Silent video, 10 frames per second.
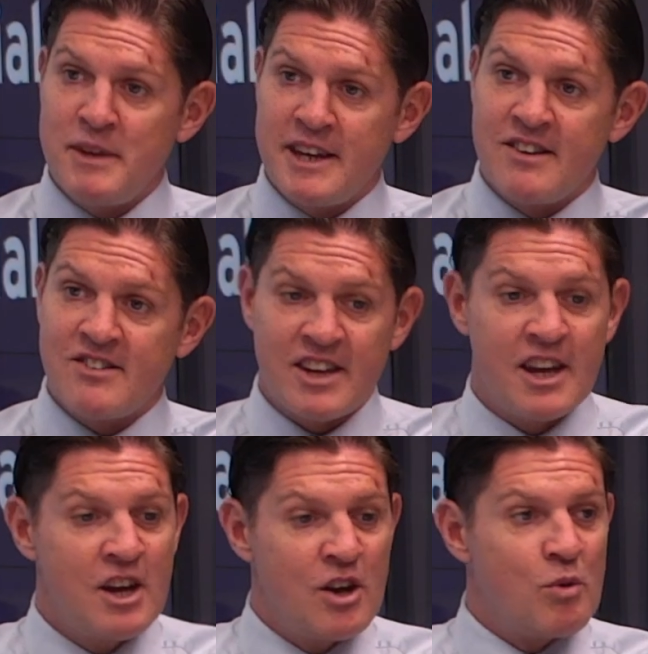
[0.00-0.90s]
here and say,
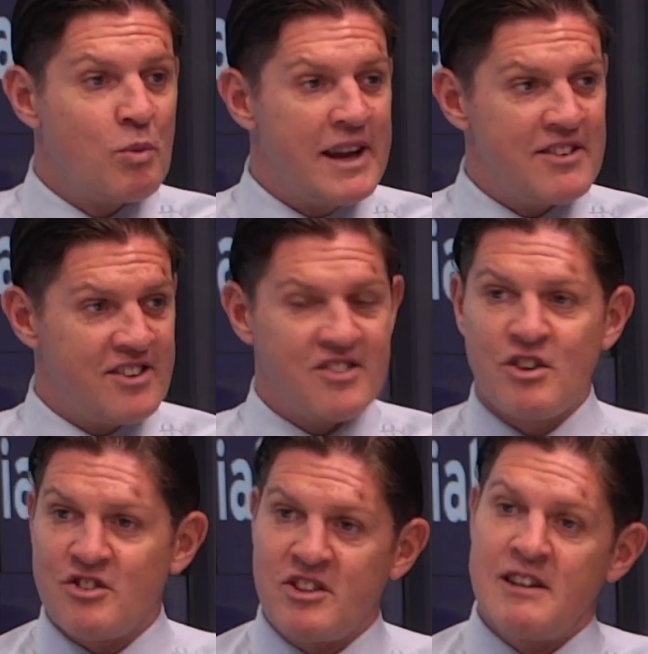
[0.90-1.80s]
where's this
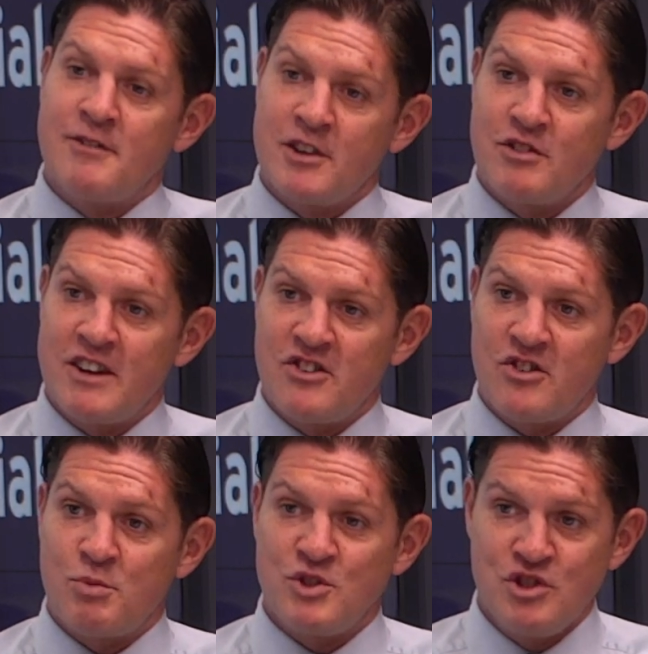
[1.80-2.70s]
cost of living
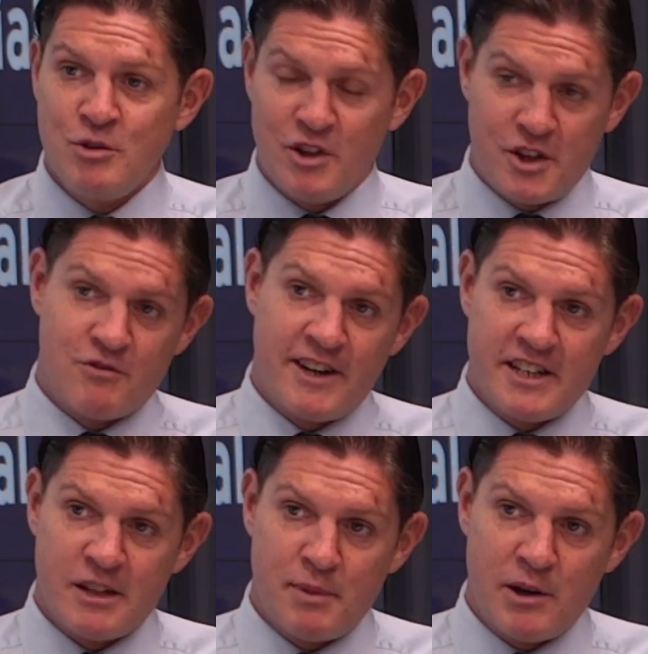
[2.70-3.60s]
crisis, which you lot are
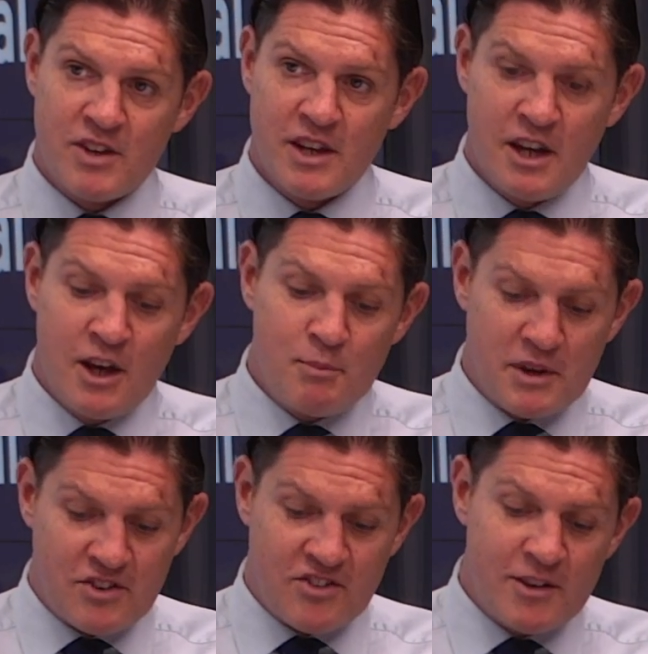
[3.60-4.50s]
writing about? Mm-hmm.
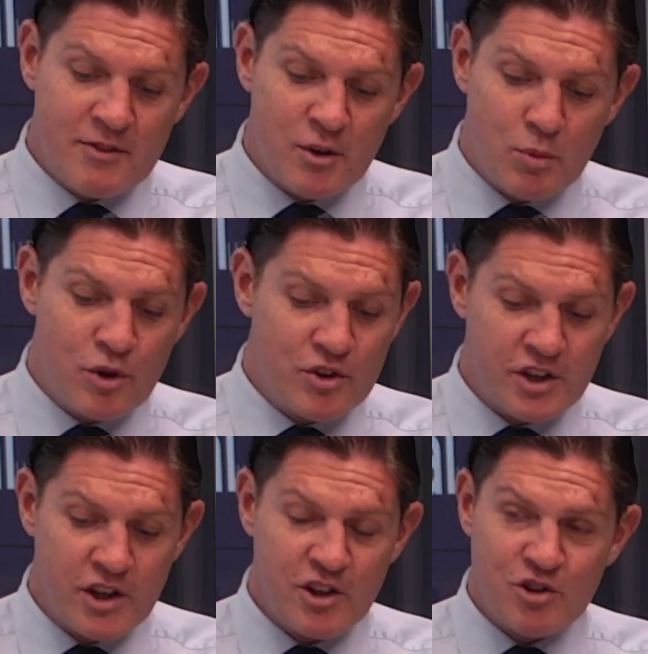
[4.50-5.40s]
Because it's even the word
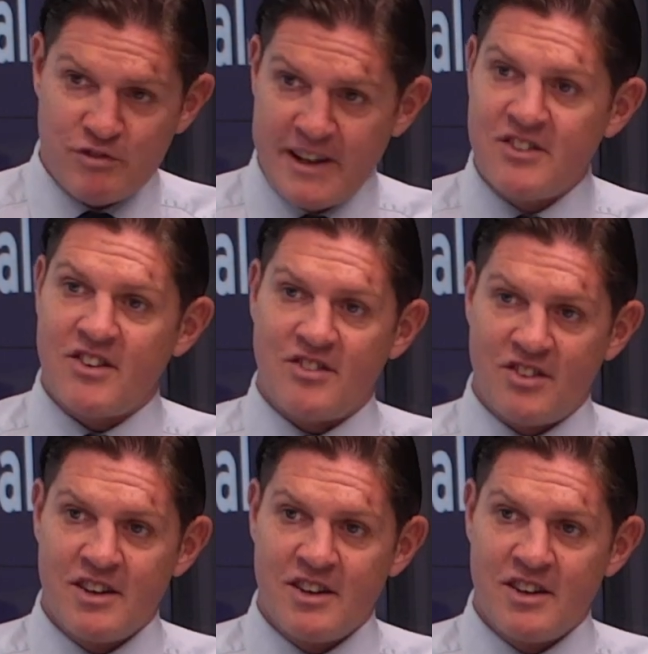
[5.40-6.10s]
crisis.